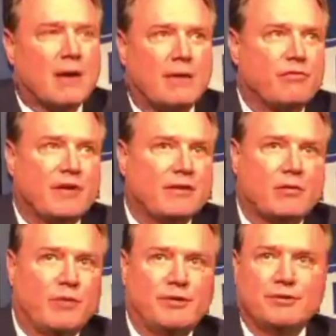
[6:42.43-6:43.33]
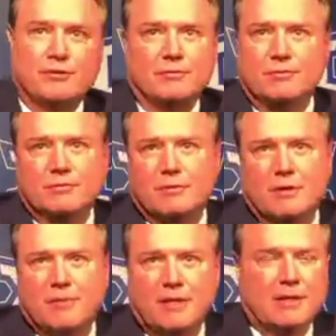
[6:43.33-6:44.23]
Well, I don't think that we do.
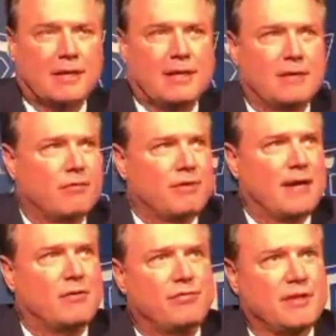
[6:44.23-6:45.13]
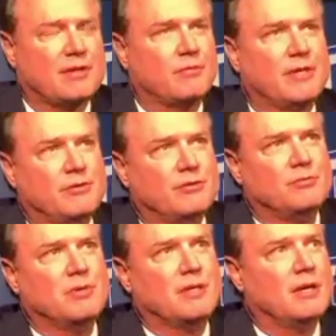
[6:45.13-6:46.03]
I mean, I don't think that we
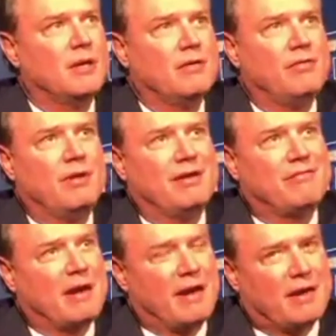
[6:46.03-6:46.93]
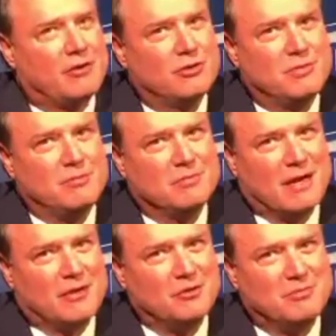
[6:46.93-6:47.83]
do, but I could be
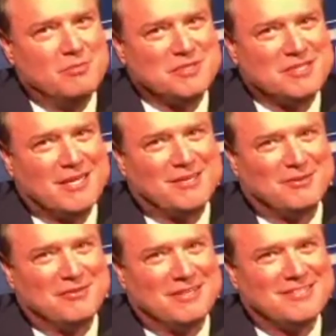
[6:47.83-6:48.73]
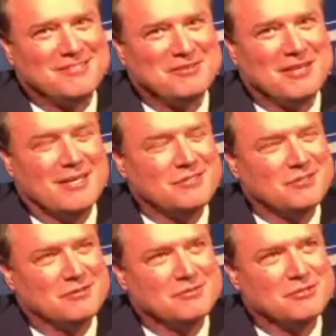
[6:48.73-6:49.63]
mistaken on this, okay?
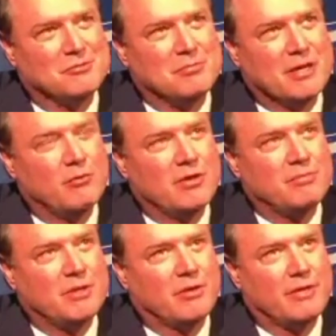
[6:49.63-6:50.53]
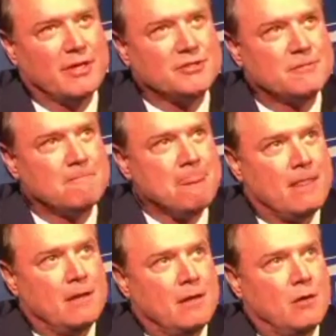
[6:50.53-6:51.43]
So bear with me on this.
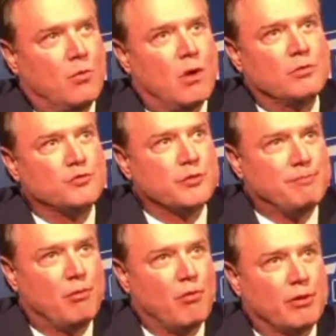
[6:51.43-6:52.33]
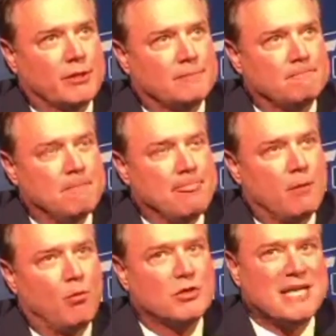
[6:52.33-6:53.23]
What was reported
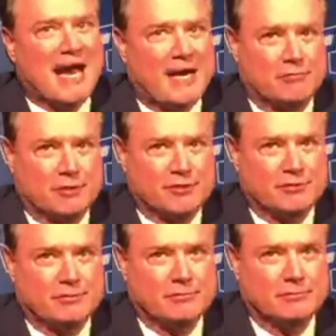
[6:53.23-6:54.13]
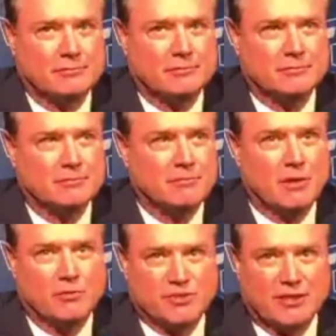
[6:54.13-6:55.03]
was accurate,
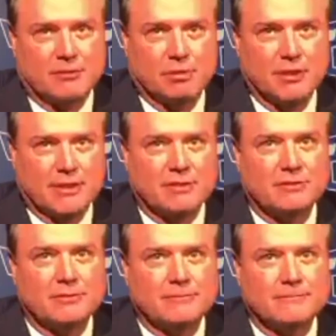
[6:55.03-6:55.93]
but it was incomplete.